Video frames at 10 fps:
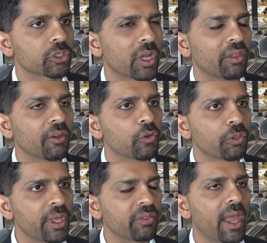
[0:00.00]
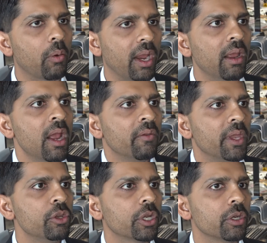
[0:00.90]
And so I think if you think that way,
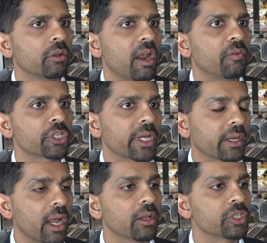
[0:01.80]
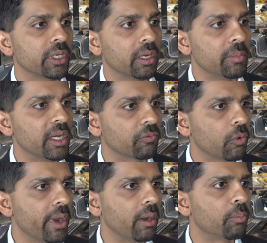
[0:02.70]
then you can leverage technology in a
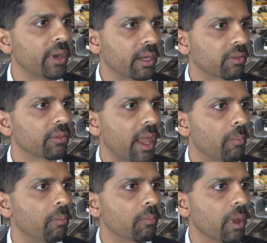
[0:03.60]
meaningful way to bring them